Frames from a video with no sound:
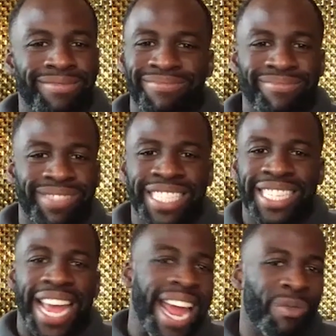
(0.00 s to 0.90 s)

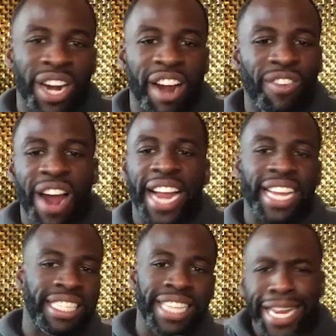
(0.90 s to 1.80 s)
saying whatever I can
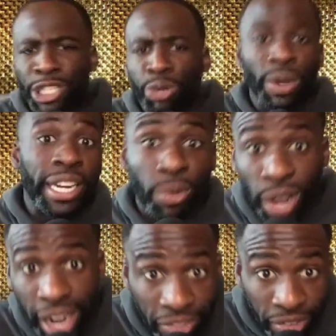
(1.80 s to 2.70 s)
say, tweeting
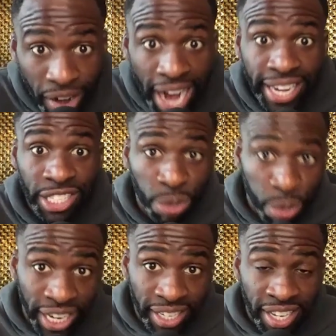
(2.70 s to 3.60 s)
whatever I can
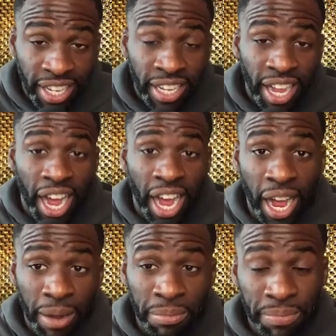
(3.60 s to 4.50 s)
tweet,
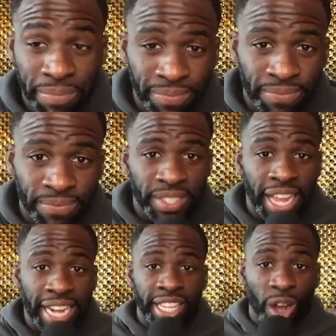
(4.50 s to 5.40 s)

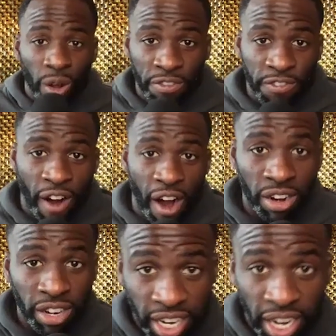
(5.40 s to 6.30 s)
like the old fart
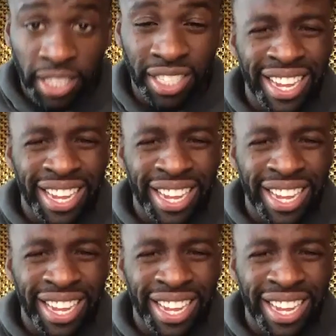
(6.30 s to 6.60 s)
does.